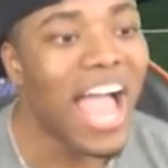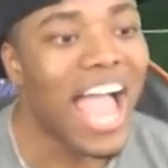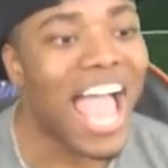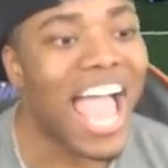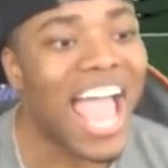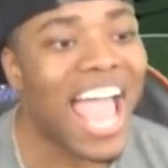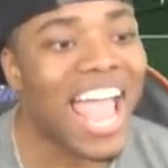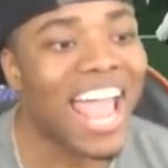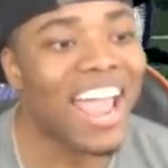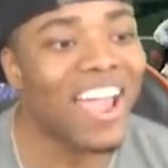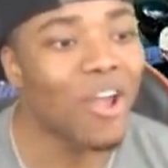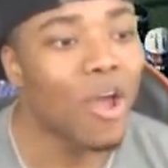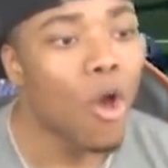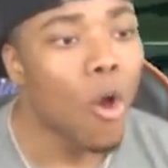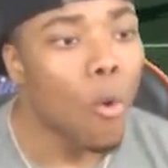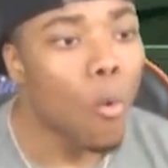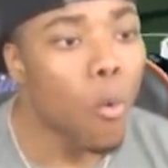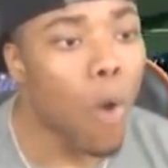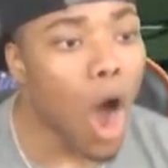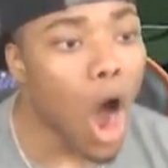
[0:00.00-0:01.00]
hey,
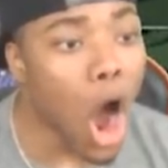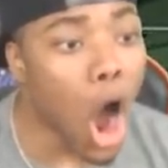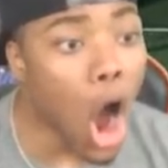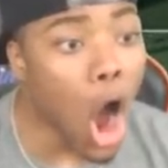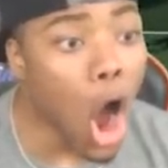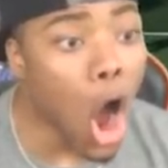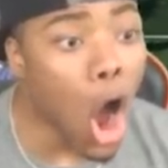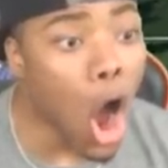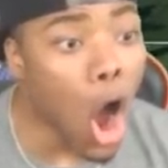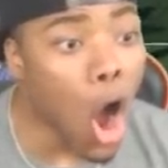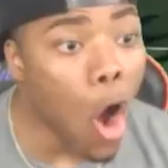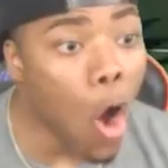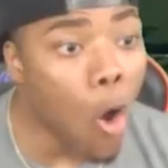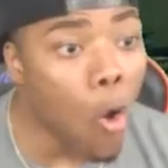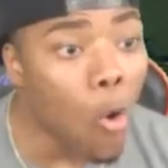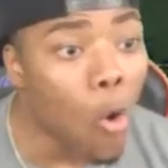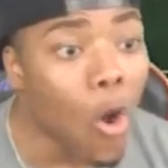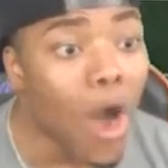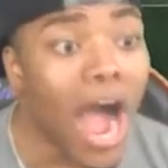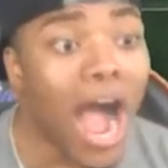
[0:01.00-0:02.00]
whoa!